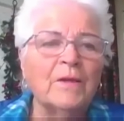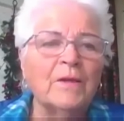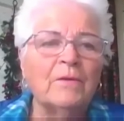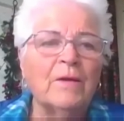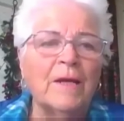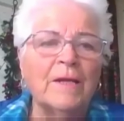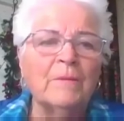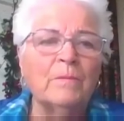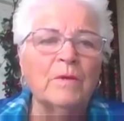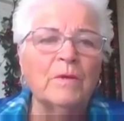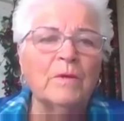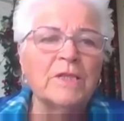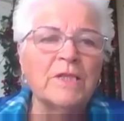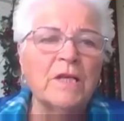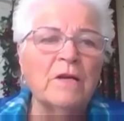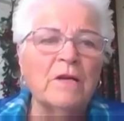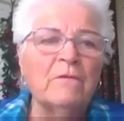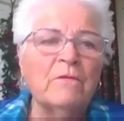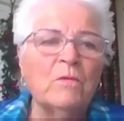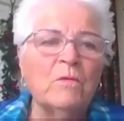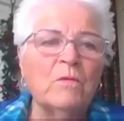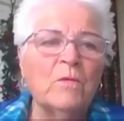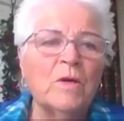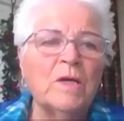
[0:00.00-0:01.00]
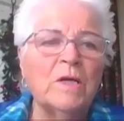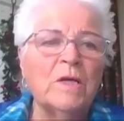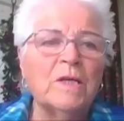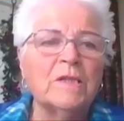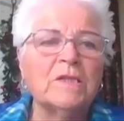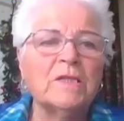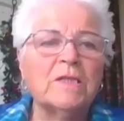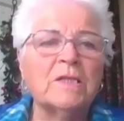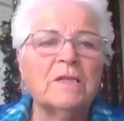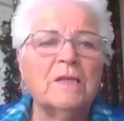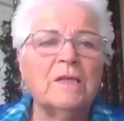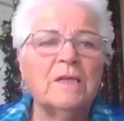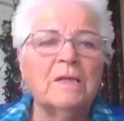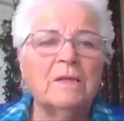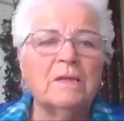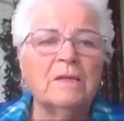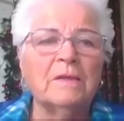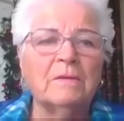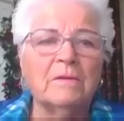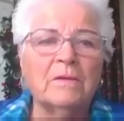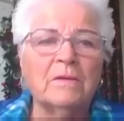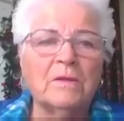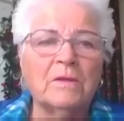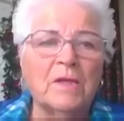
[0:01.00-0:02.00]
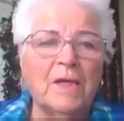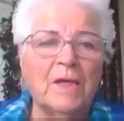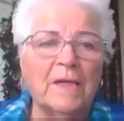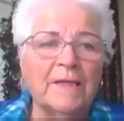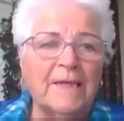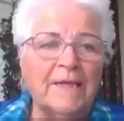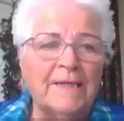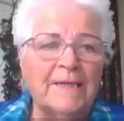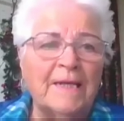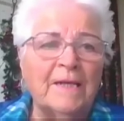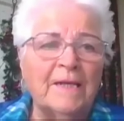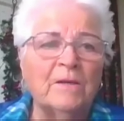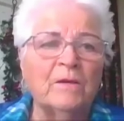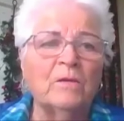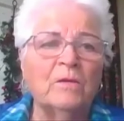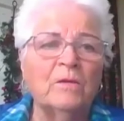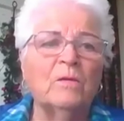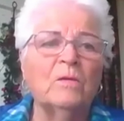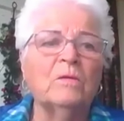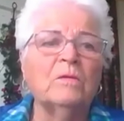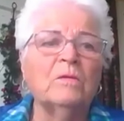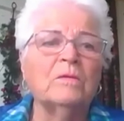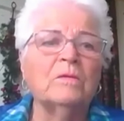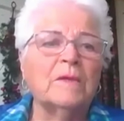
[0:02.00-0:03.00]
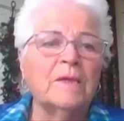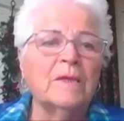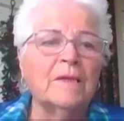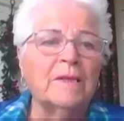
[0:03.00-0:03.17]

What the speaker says: Your animal is overworked, can get ill,